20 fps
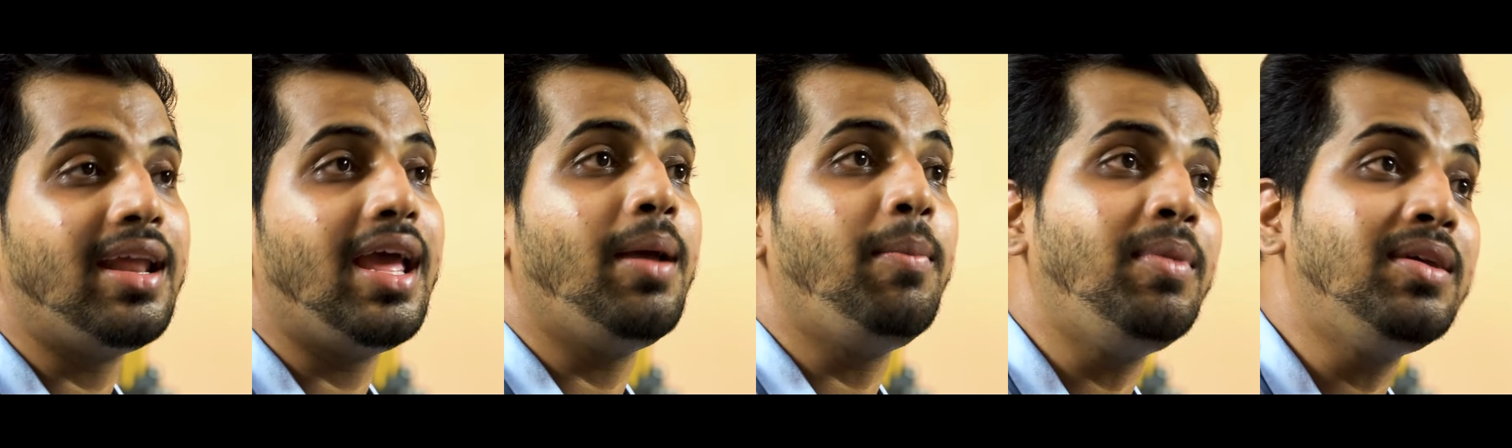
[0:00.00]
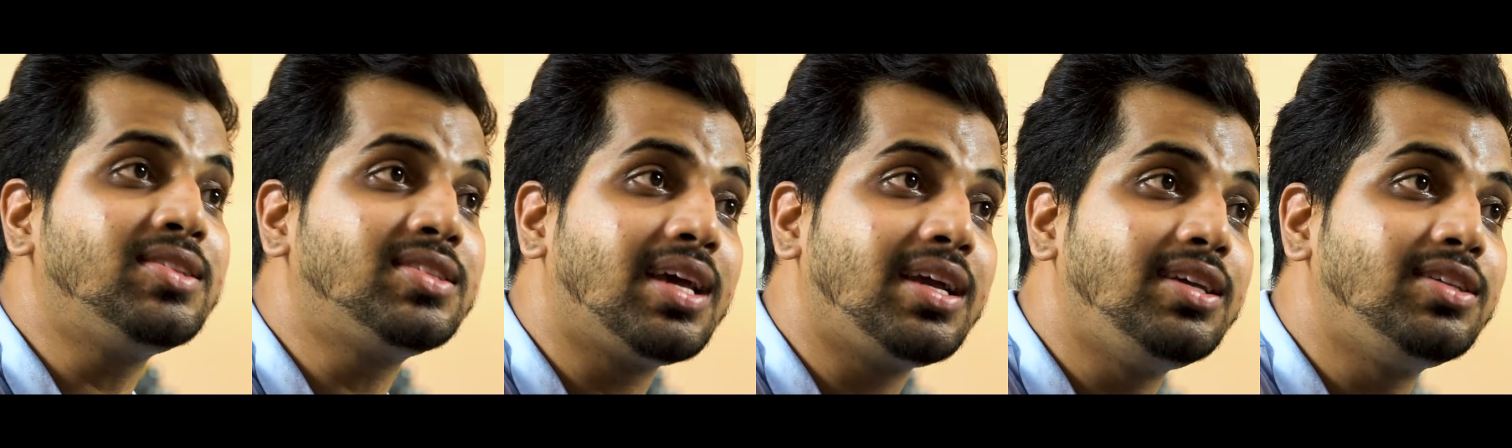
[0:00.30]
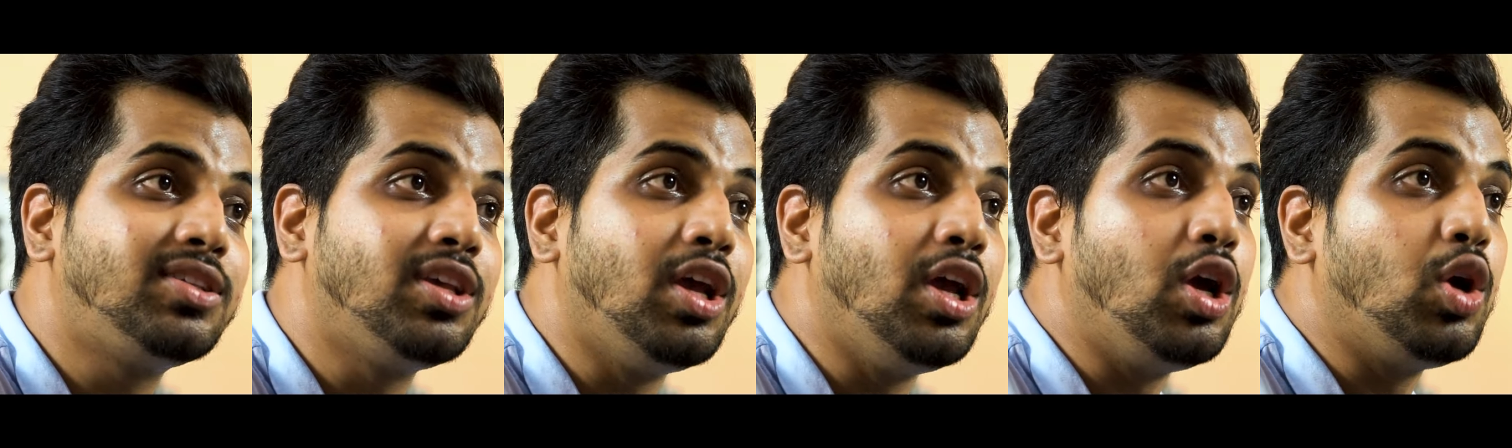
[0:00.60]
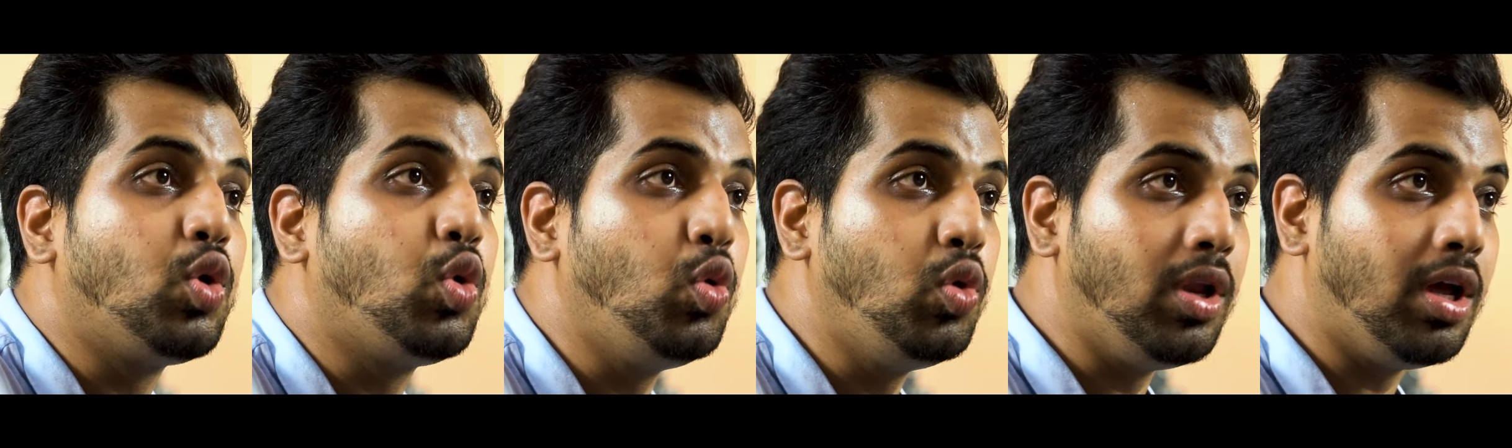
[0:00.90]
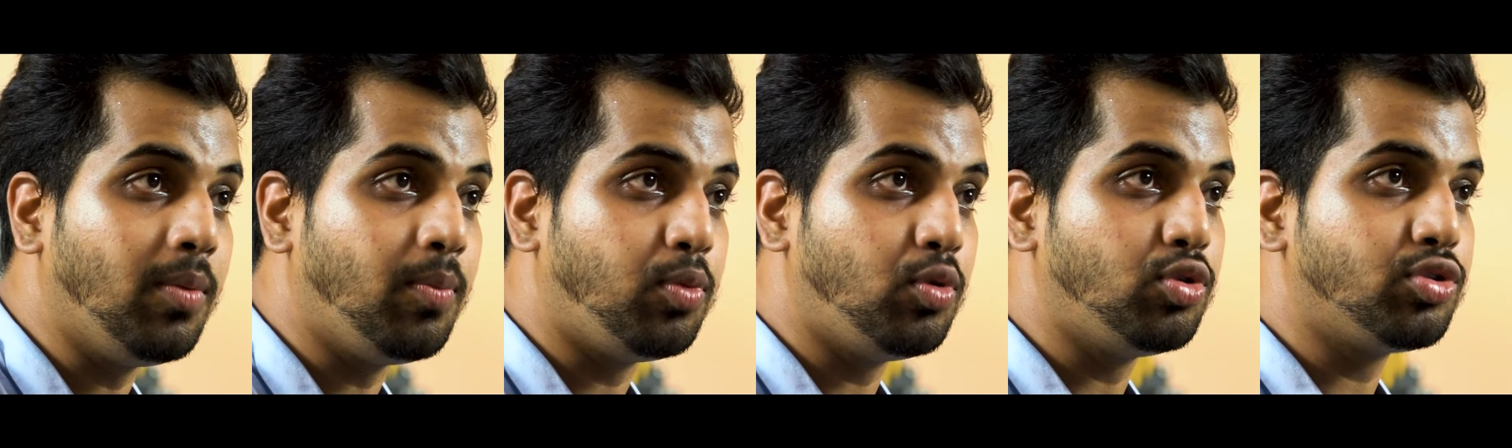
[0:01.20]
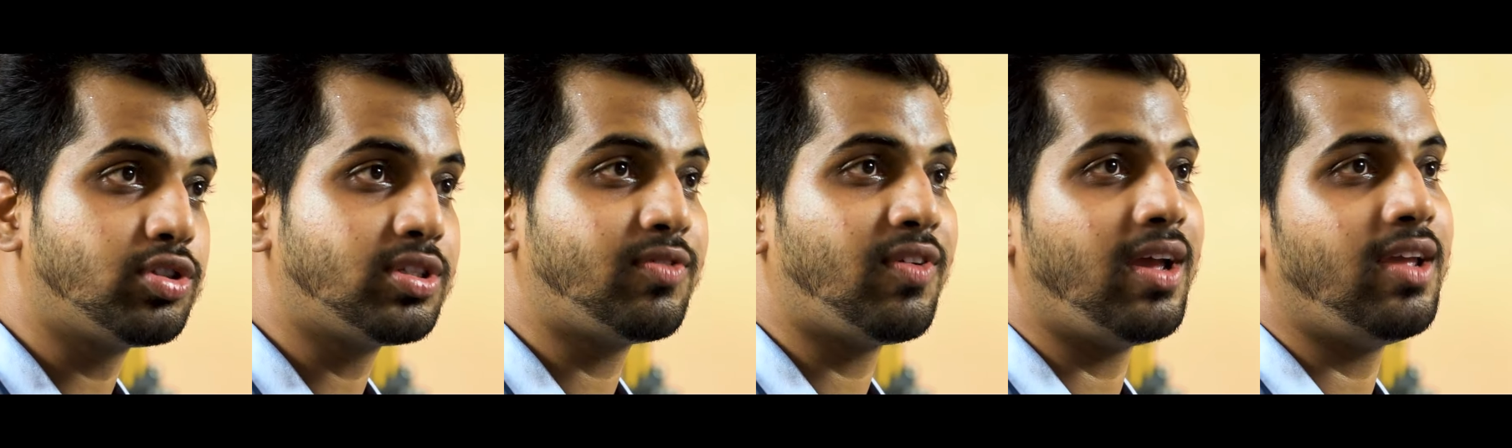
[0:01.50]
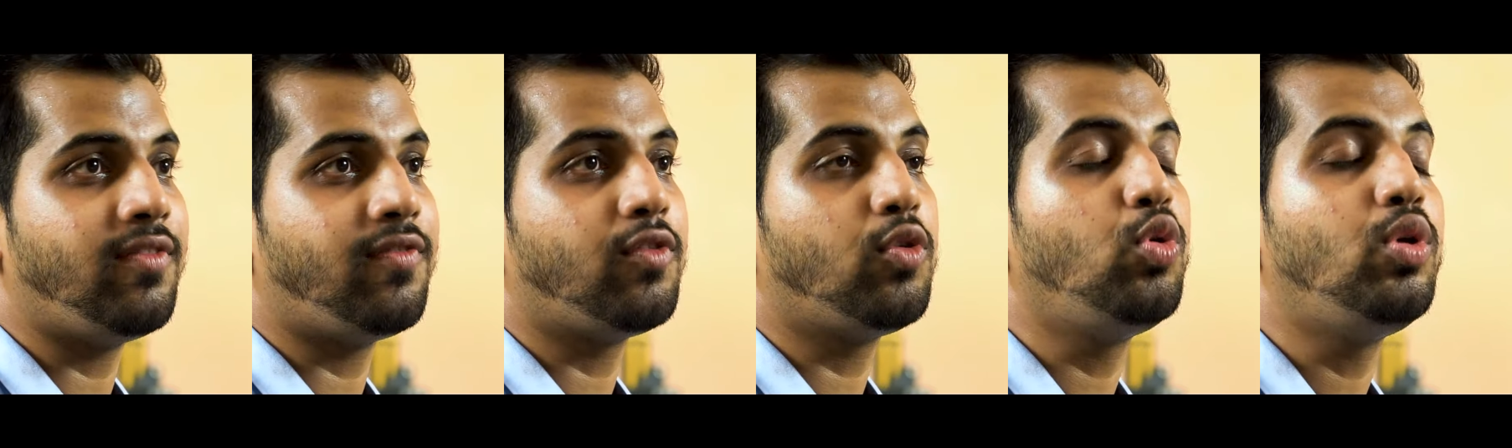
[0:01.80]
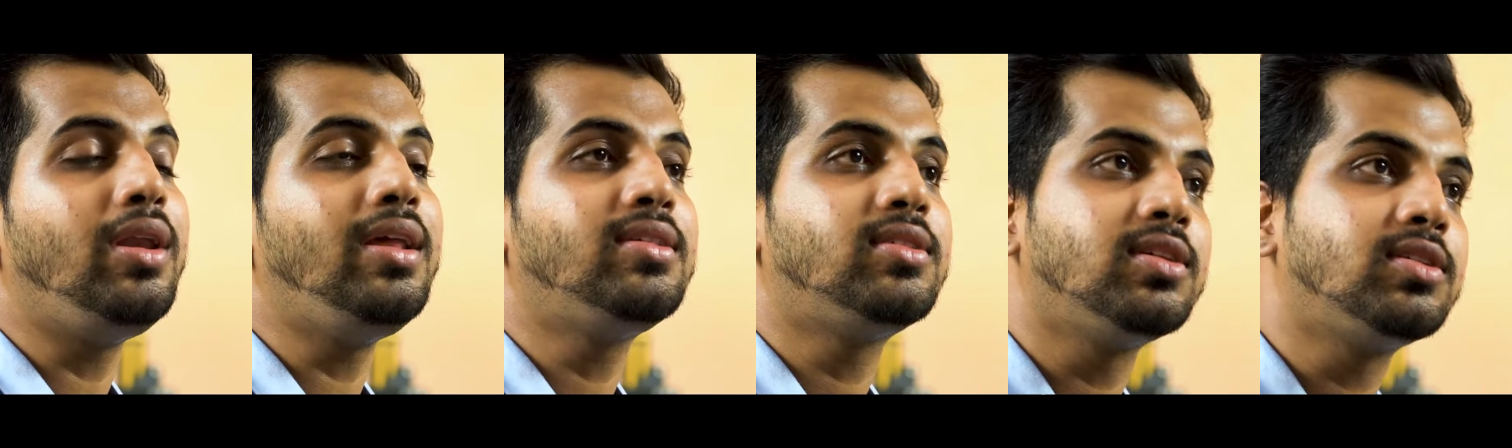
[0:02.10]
and MSI's Cooler Boost 5